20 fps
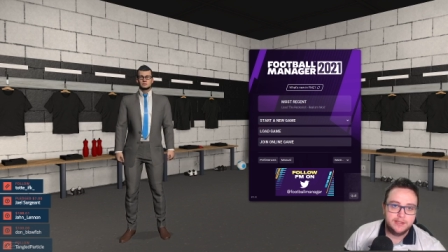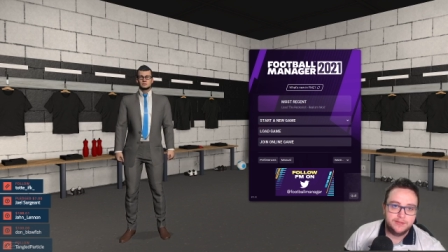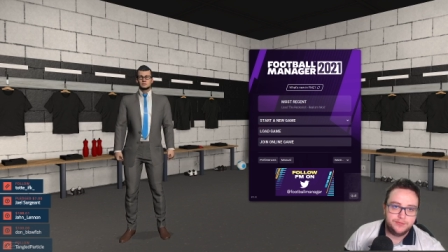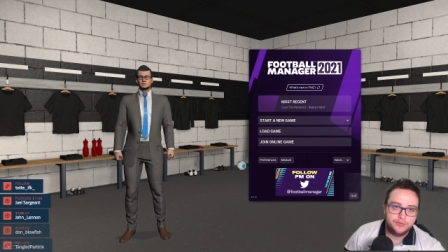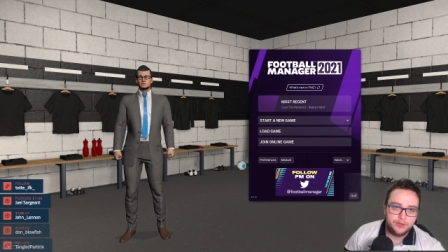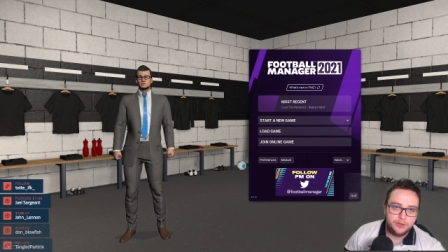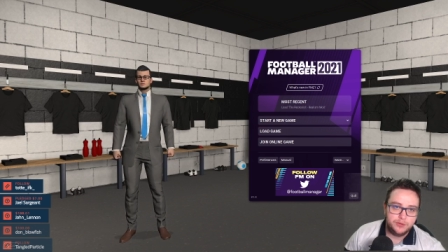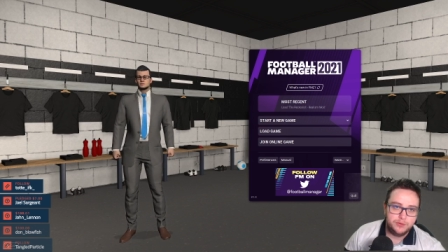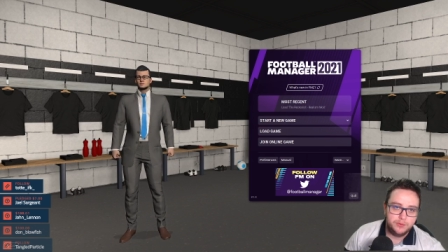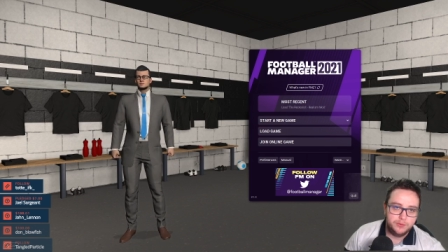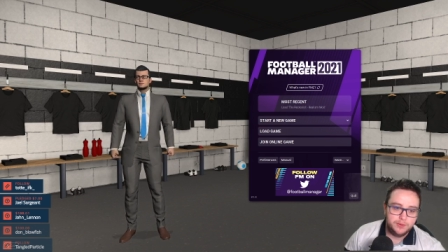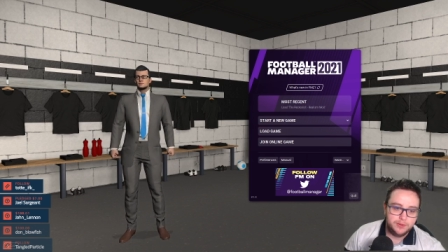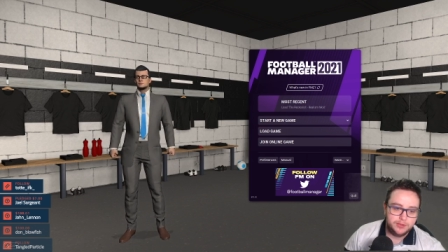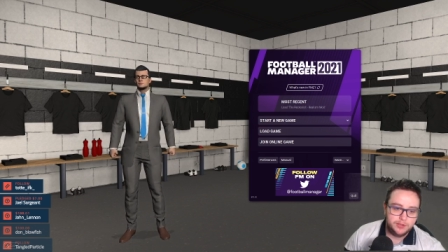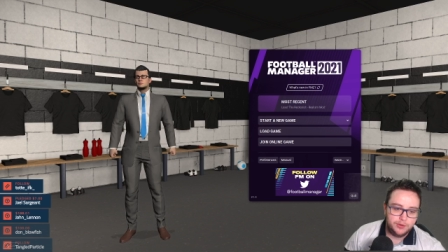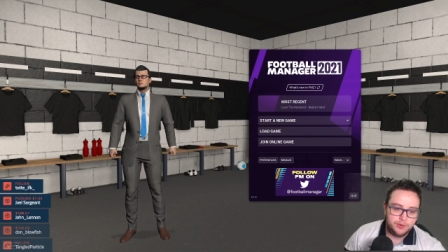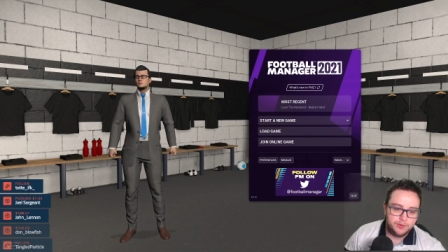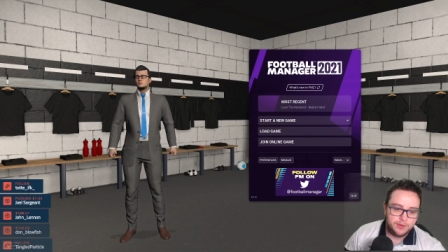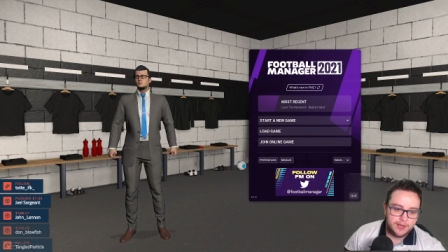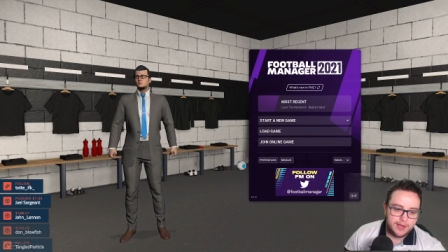If you would
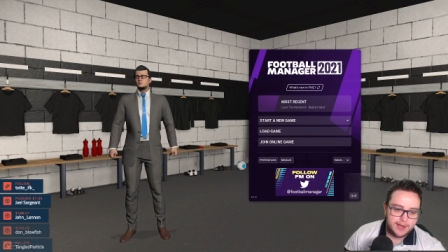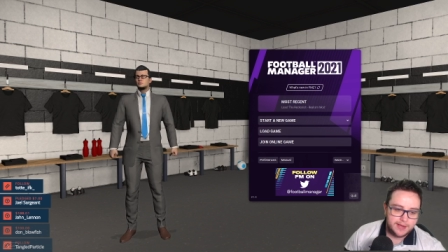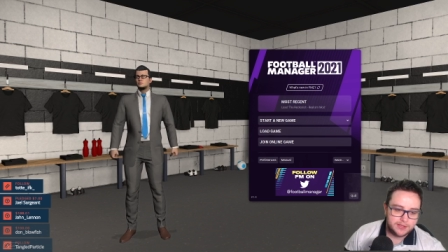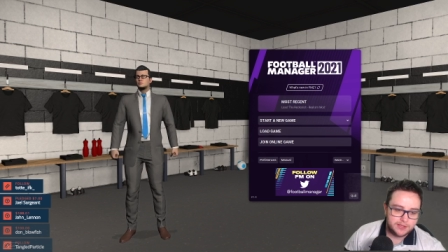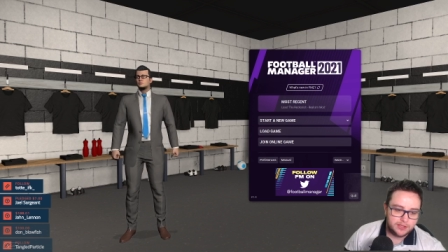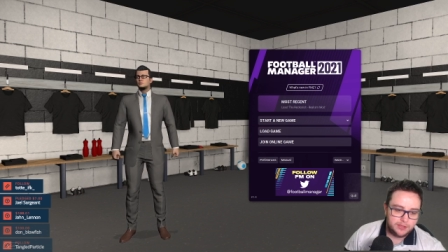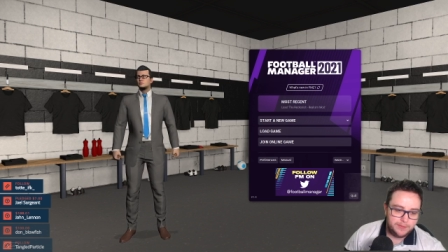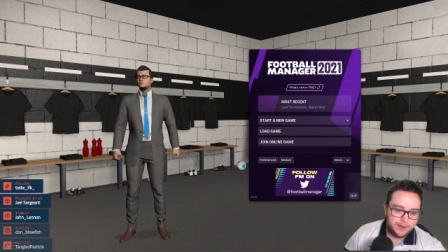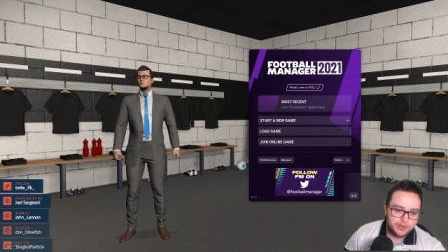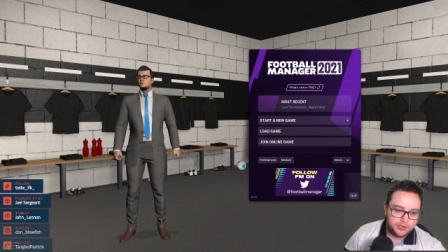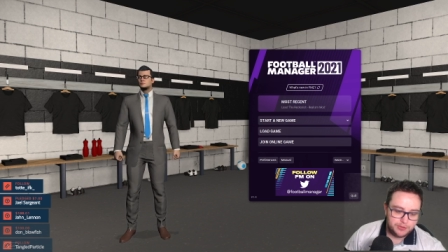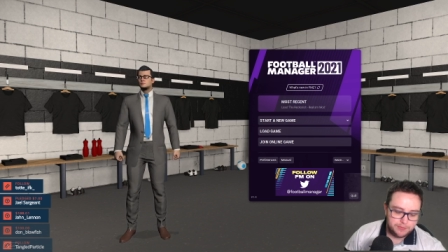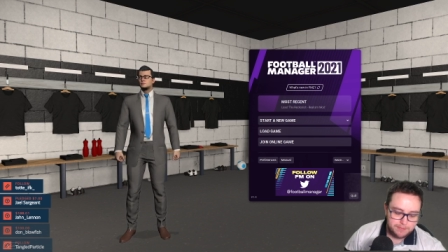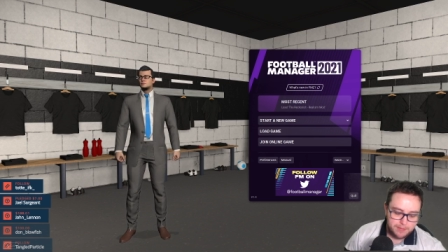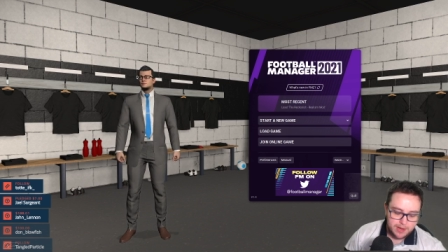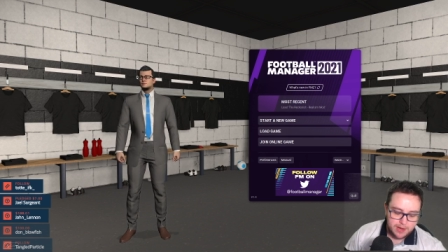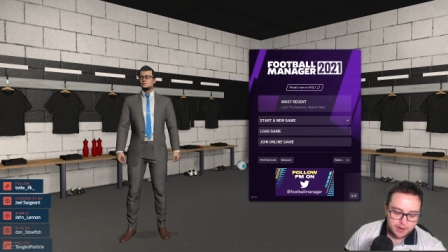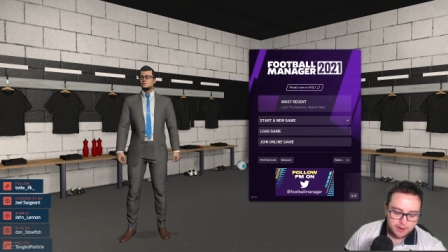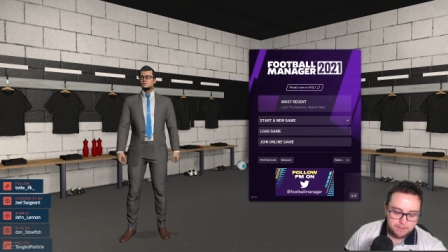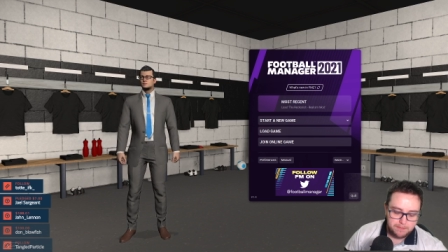do the exclamation
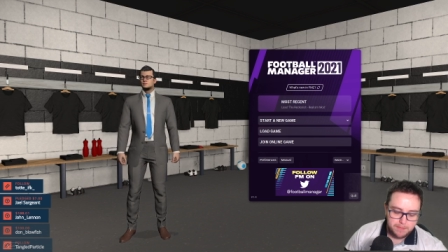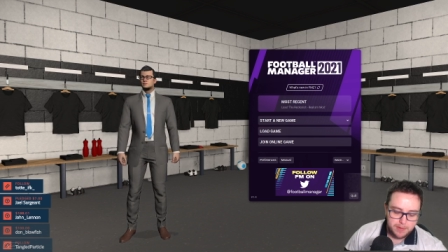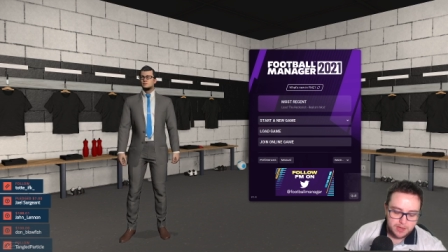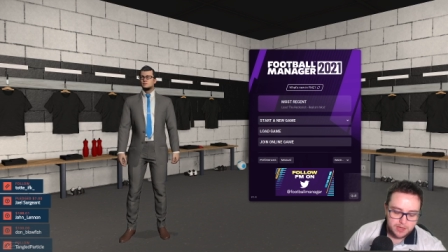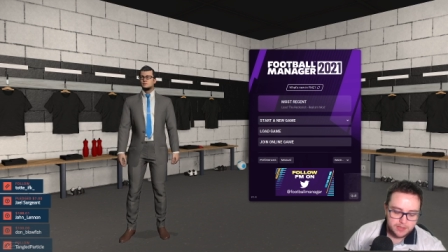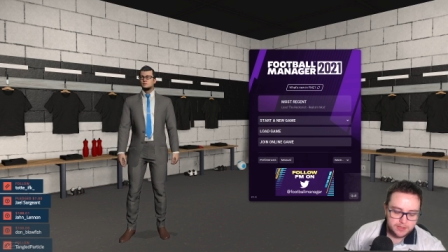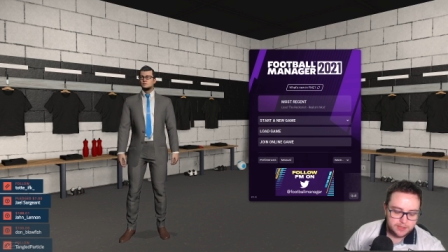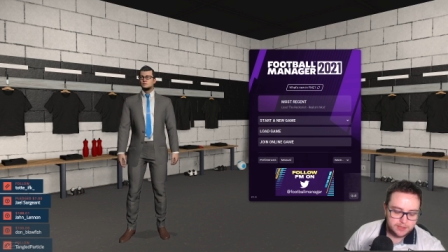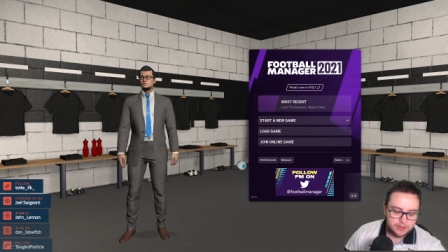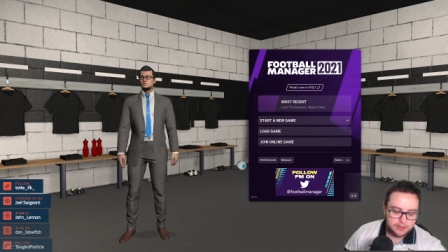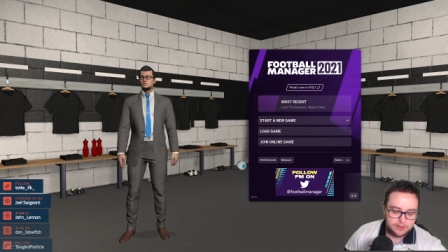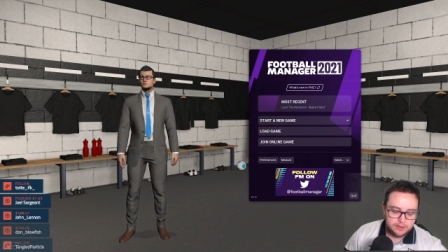mark mod,